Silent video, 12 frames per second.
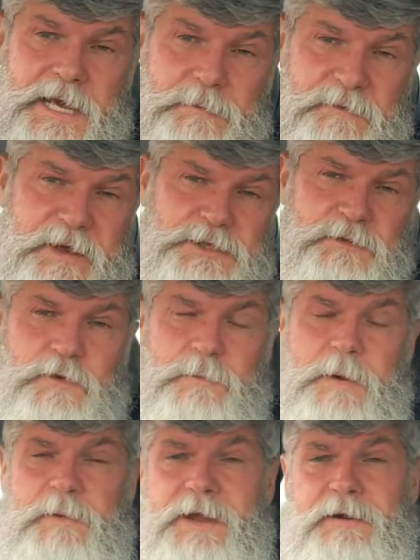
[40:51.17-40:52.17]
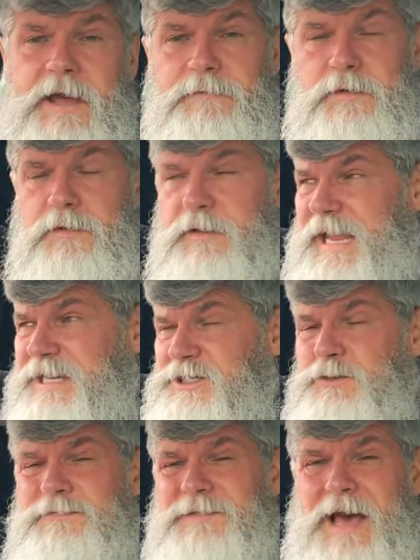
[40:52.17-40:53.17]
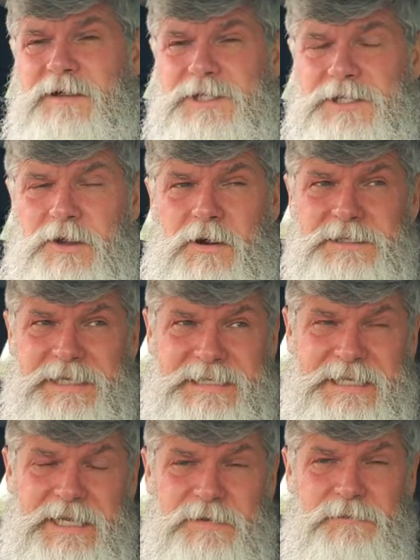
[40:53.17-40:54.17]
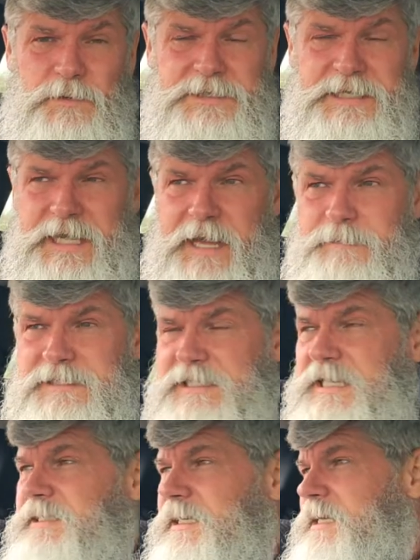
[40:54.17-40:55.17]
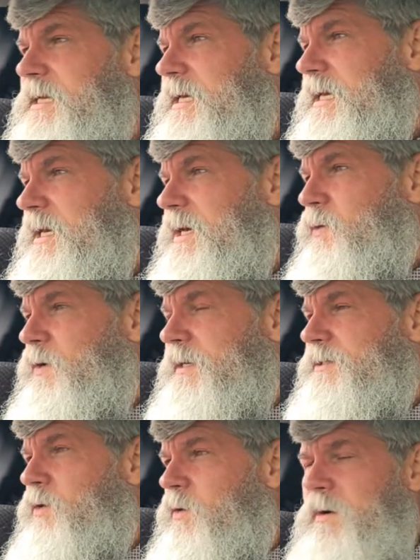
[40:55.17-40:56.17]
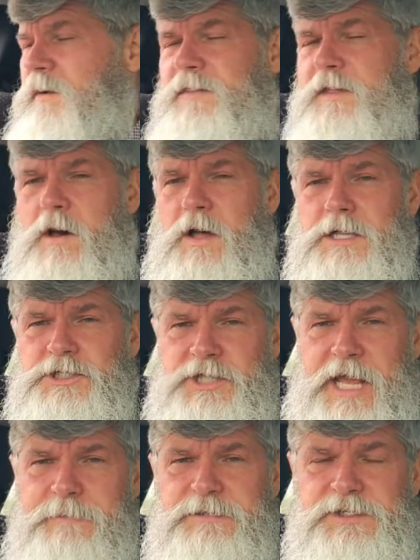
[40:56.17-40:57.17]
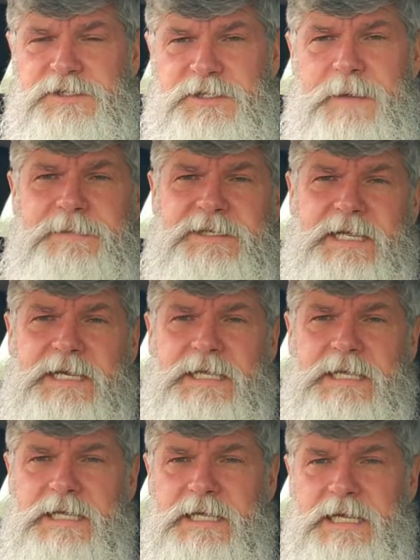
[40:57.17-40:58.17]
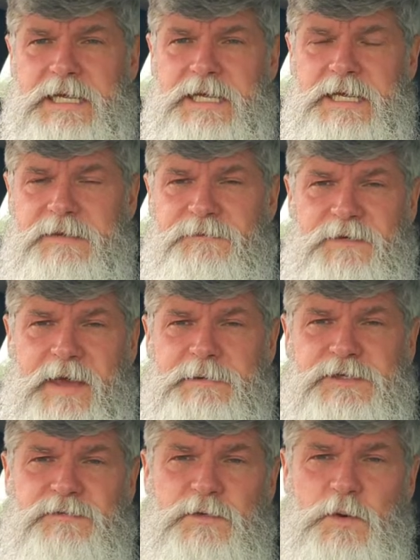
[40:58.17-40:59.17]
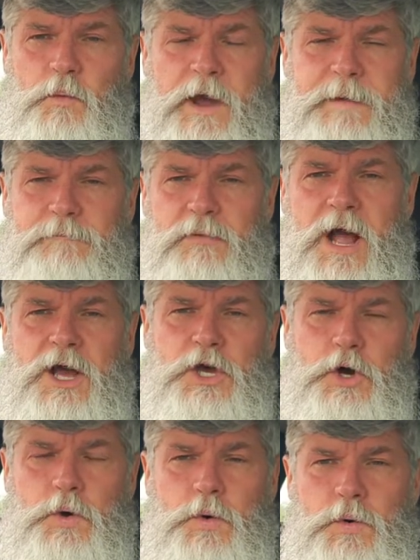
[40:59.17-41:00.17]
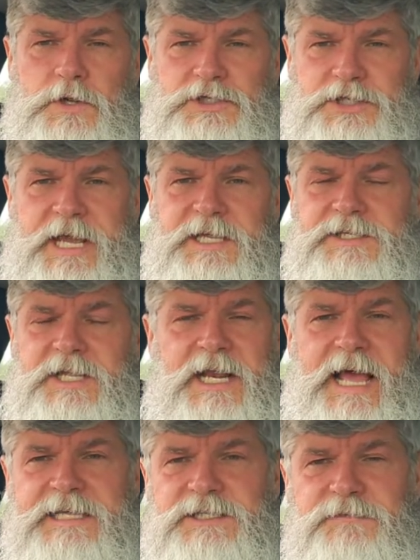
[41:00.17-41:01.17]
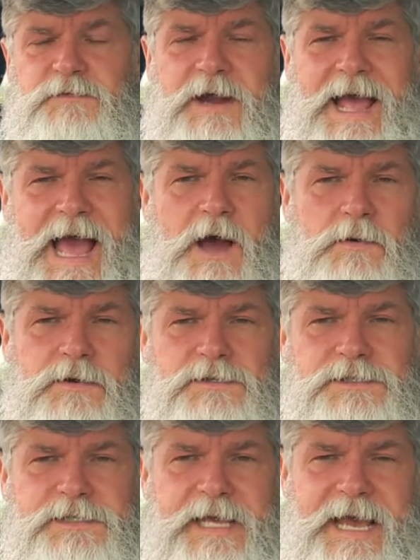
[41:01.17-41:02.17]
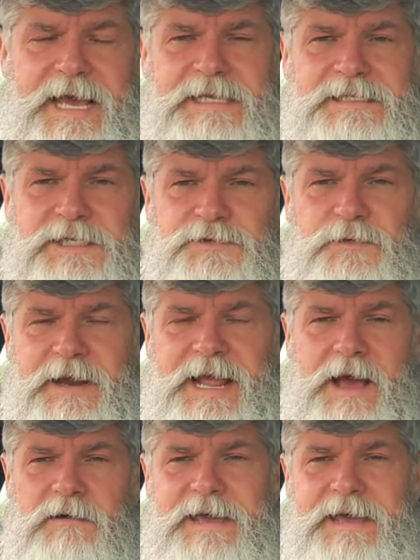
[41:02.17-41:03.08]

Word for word: professional football player to ever get 2,000 yards, and he did it in a 14-game season, was Orenthal James Simpson, famous for the white Bronco chase that lasted for hours as his friend Al